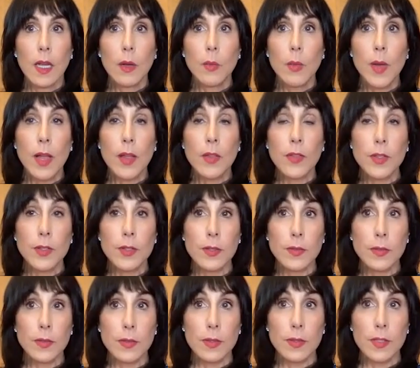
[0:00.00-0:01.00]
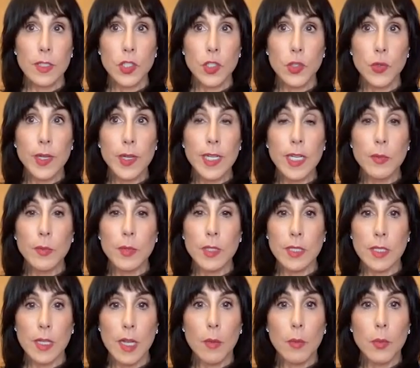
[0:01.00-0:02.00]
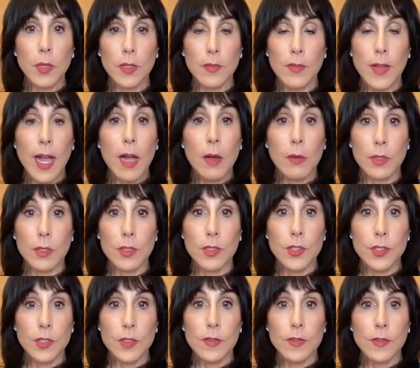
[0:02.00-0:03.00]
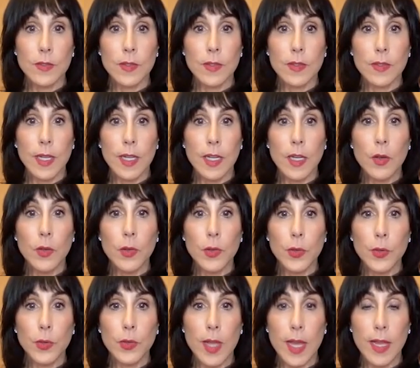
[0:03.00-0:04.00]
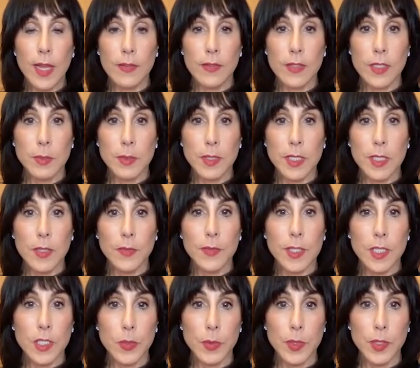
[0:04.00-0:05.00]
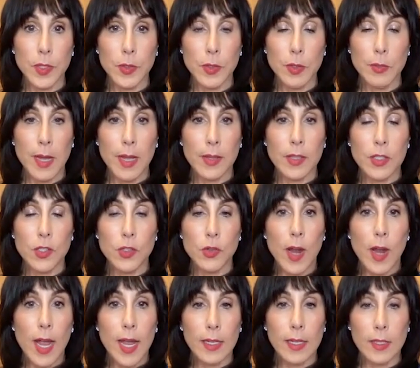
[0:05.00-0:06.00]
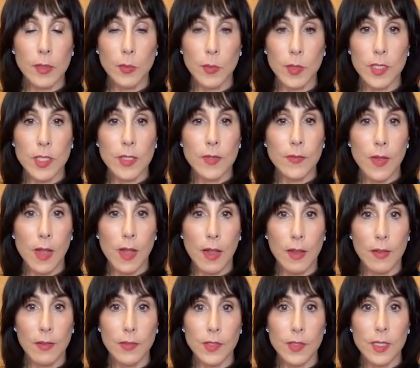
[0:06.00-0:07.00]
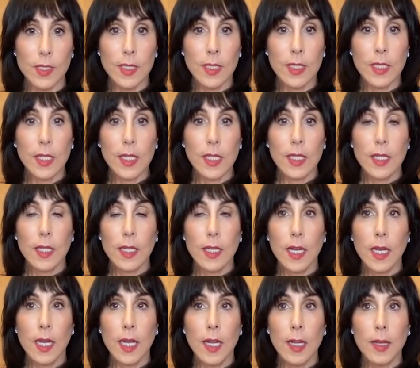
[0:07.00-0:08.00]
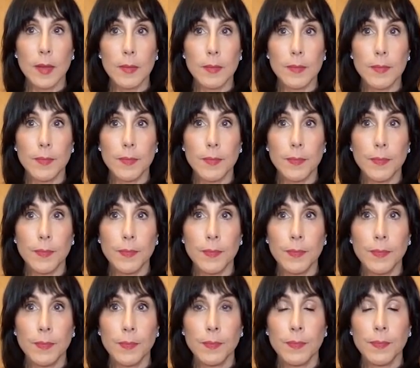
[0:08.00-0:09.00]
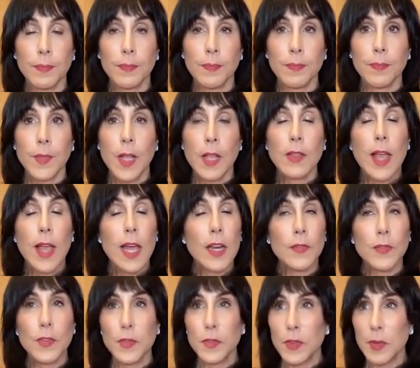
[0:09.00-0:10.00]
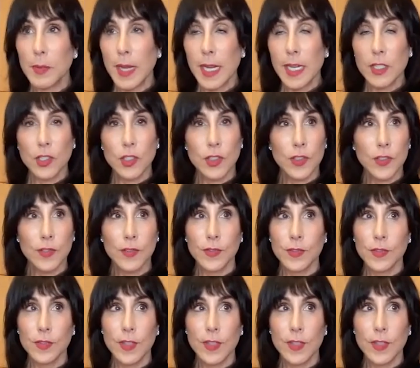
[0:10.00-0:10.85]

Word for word: Well, the, the screening was a couple of hours. They go through a lot of specifics with you about the trial and what's involved, um, a lot of information.